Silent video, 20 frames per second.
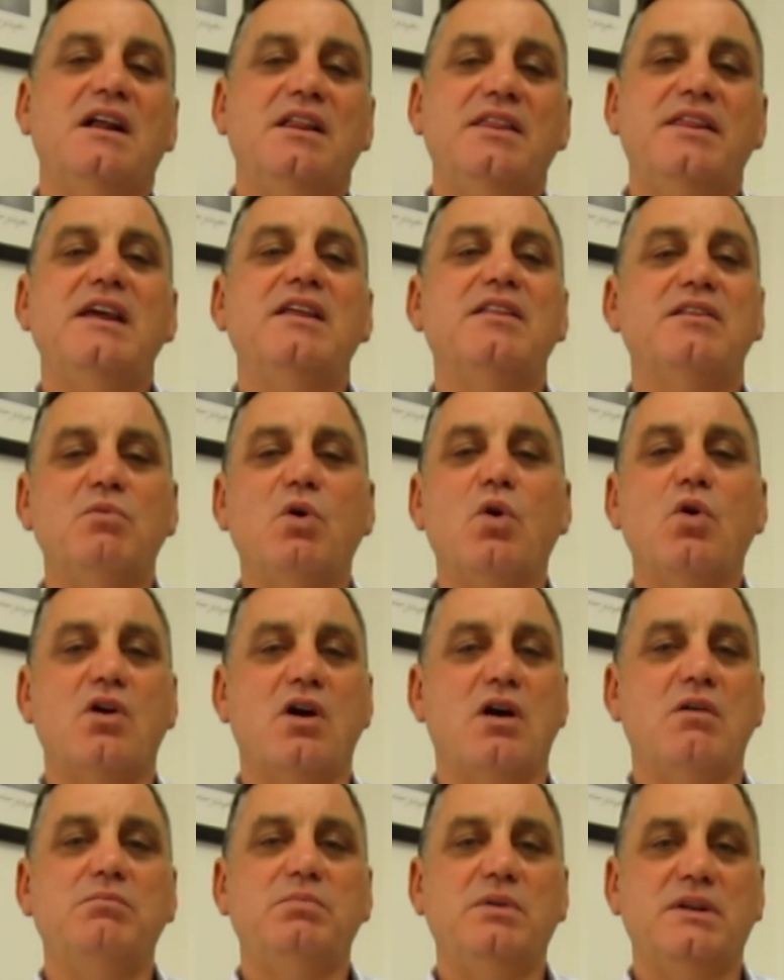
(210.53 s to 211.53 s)
They're the more
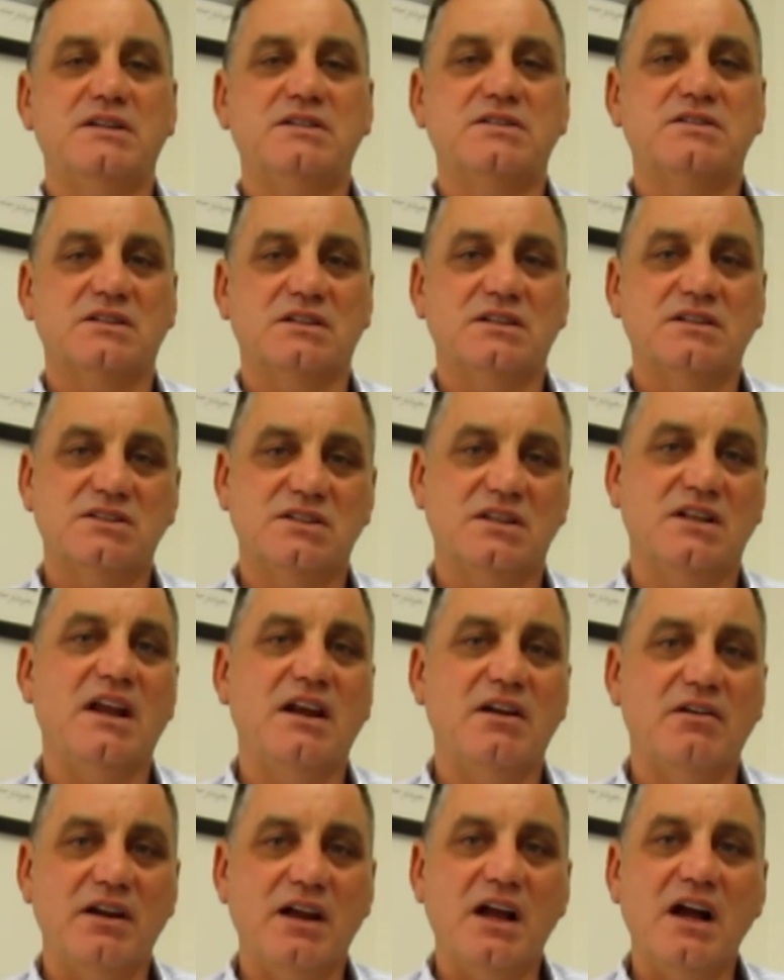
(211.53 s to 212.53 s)
complex
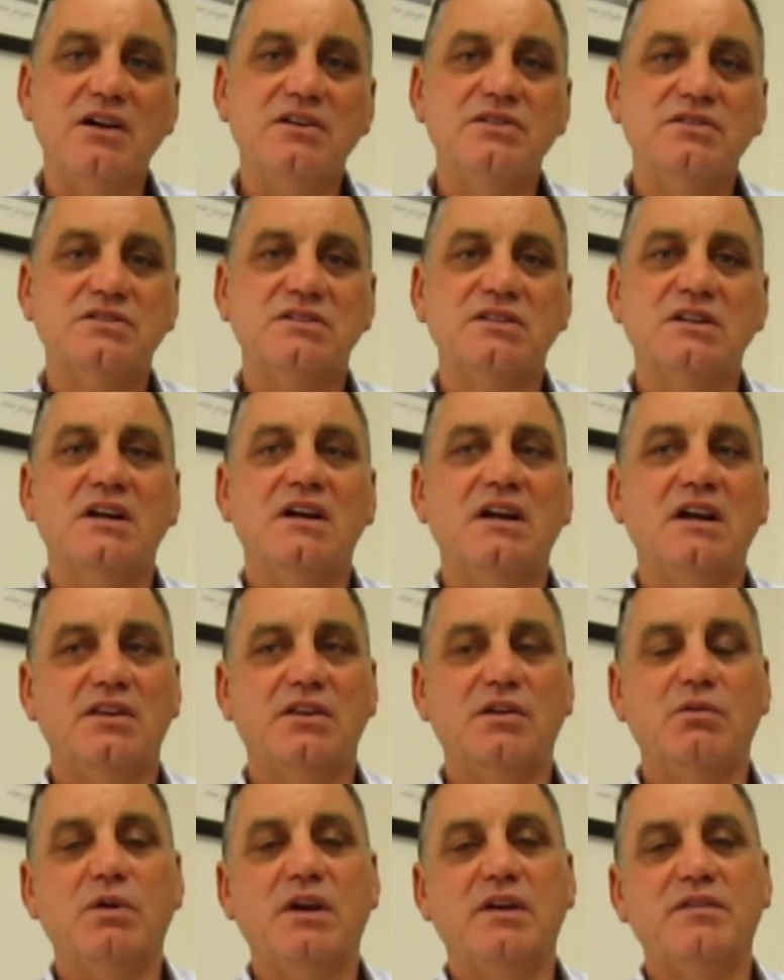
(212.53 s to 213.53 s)
scenarios
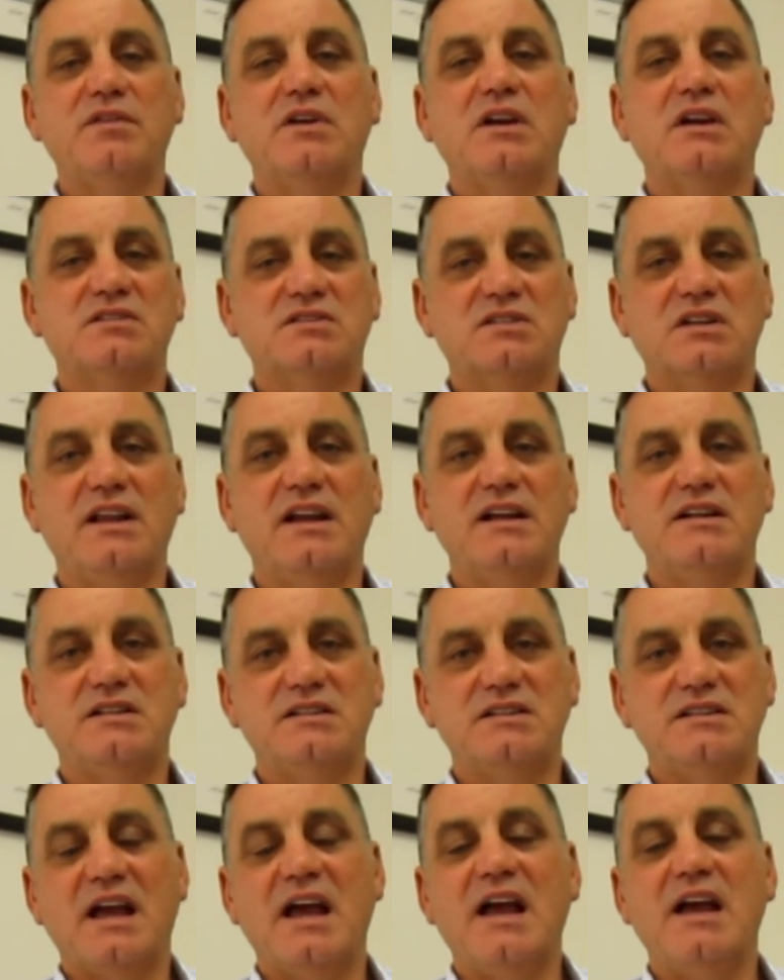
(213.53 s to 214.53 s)
that we've
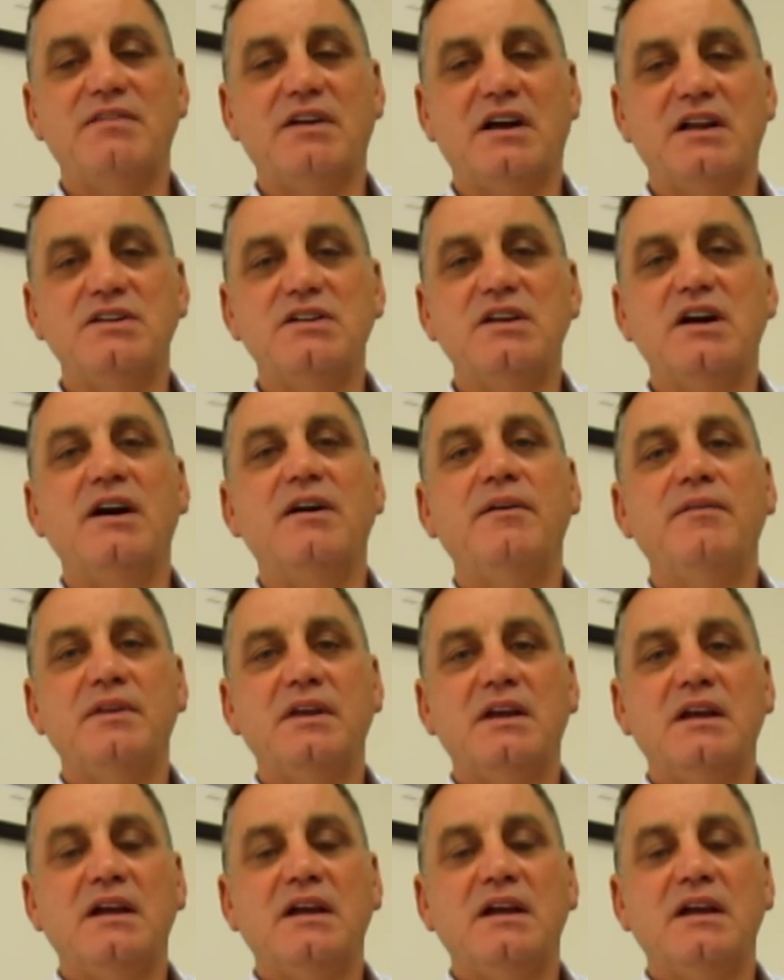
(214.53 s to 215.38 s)
selected to have under